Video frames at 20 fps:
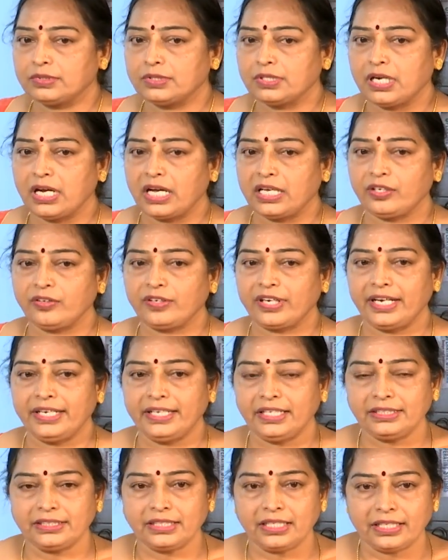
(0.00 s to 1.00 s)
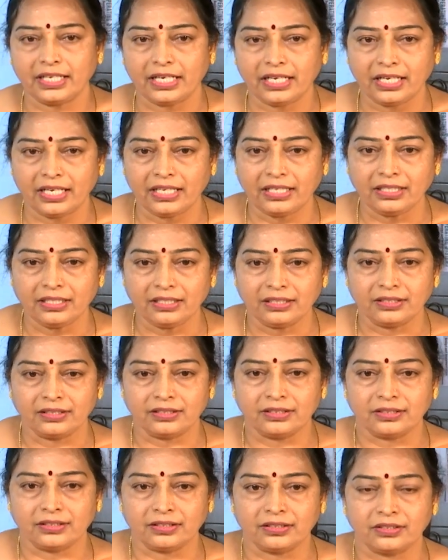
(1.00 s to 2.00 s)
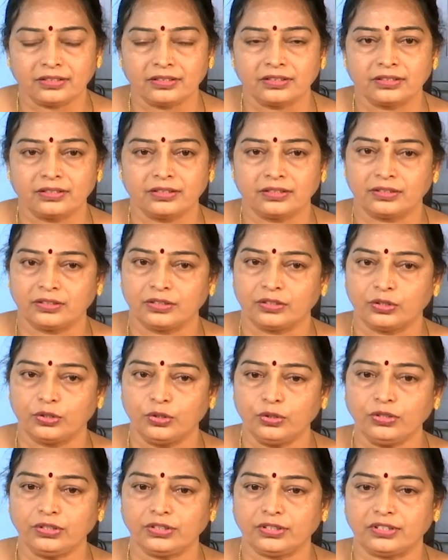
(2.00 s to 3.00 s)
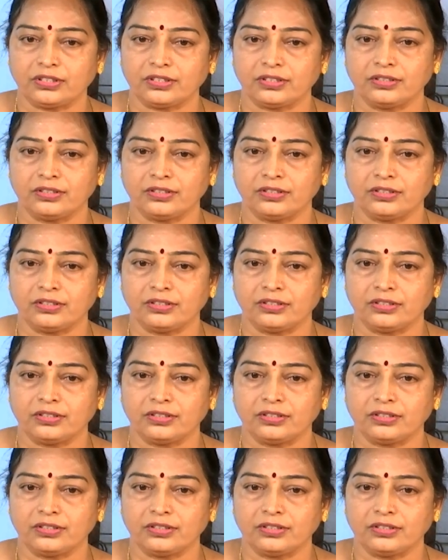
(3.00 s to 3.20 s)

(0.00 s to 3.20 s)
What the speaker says: Are you writing, children? Good.